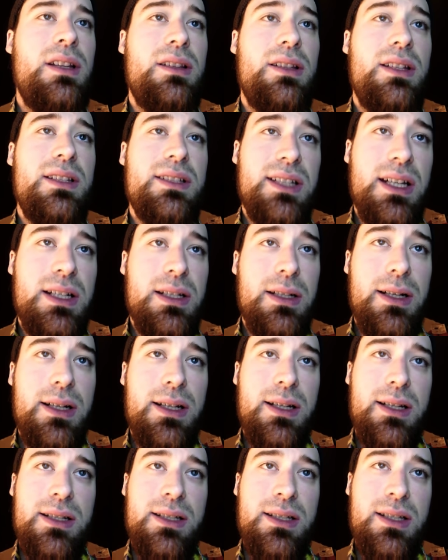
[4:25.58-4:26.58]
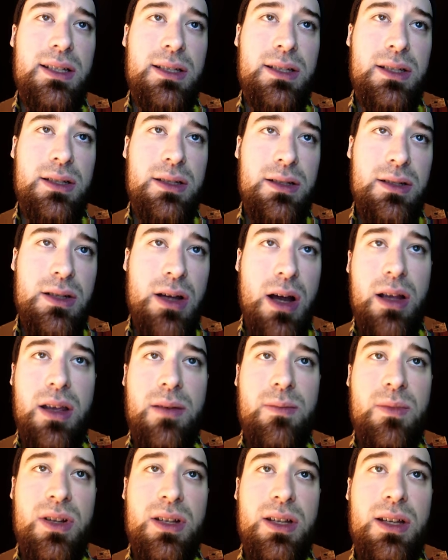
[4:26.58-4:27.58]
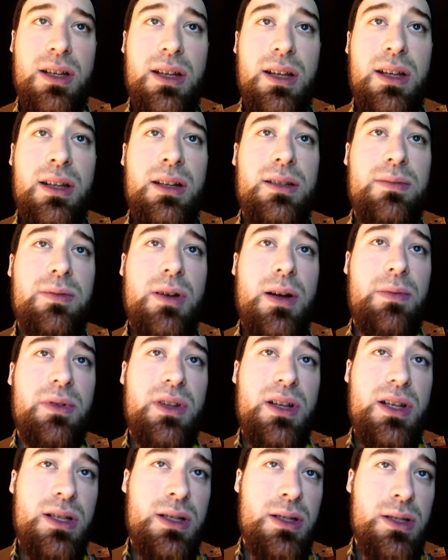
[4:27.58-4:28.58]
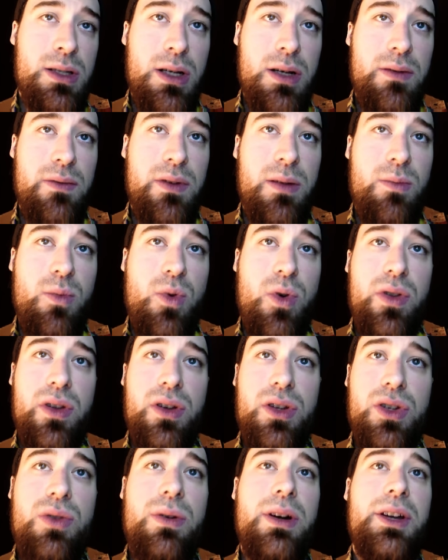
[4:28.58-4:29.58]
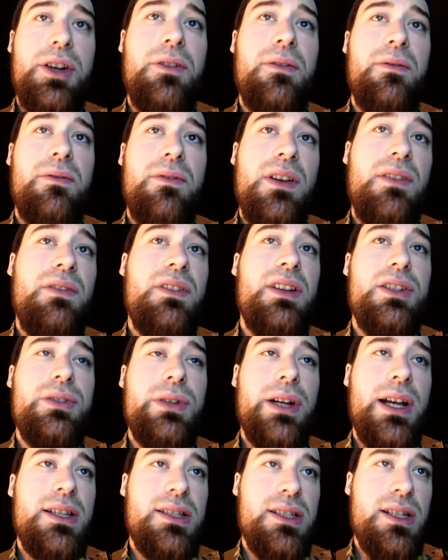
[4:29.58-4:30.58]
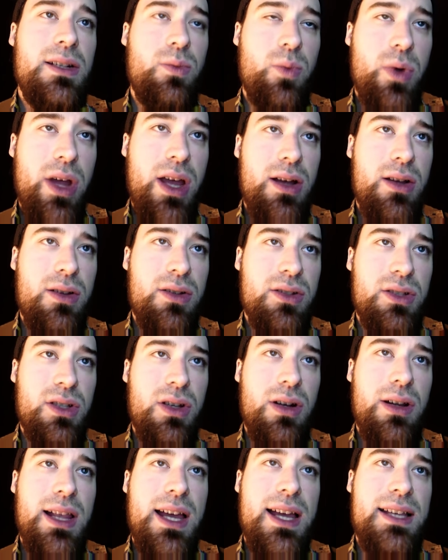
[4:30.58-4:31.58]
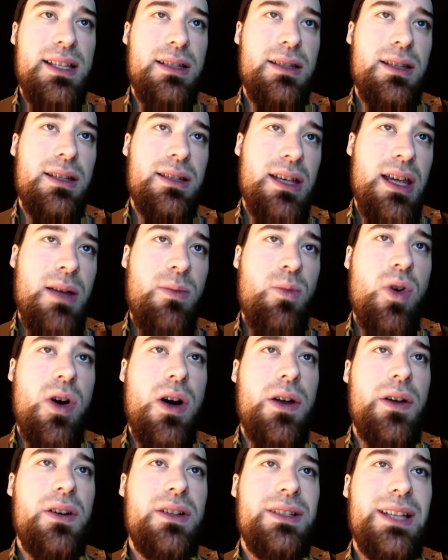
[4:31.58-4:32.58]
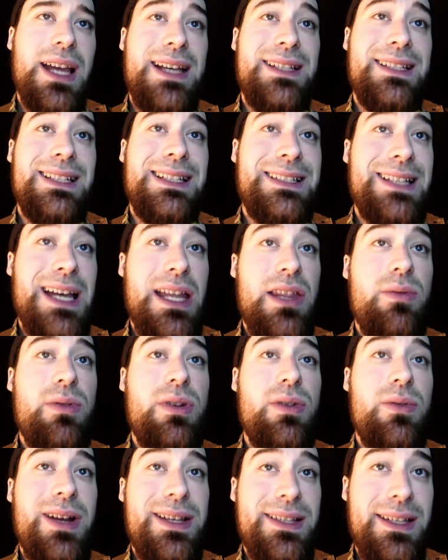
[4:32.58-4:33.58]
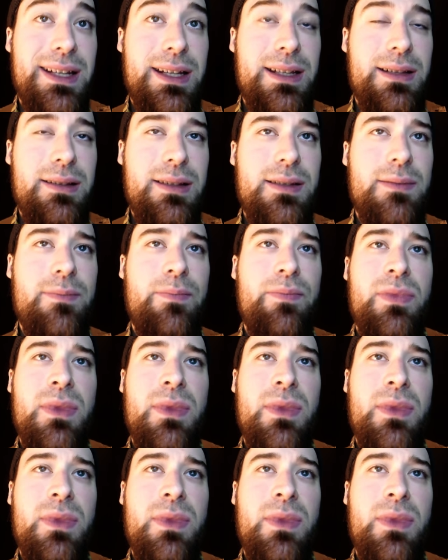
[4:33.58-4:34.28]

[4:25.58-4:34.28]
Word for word: The center has just documented in its population survey more than 250 transient whales utilizing the same waters as the Southern residents.